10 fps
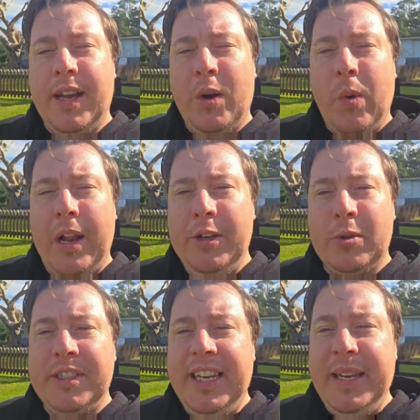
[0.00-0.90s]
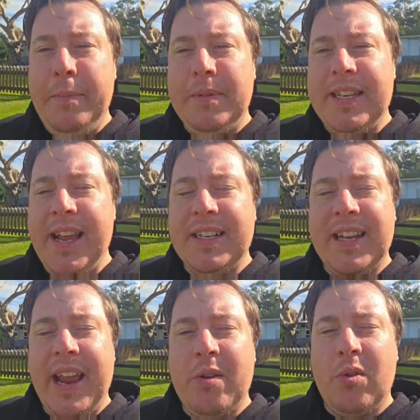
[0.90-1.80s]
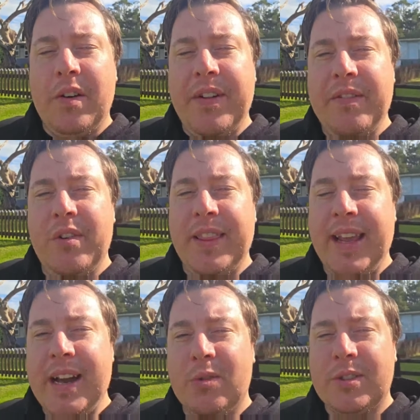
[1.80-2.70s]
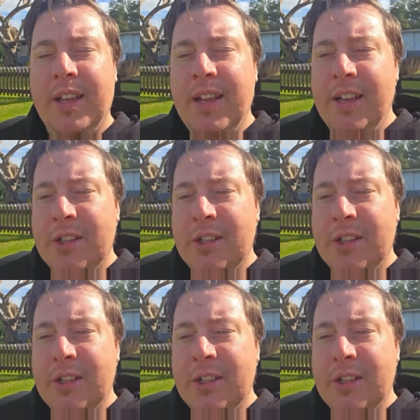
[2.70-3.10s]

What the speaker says: while your team takes care of everything else.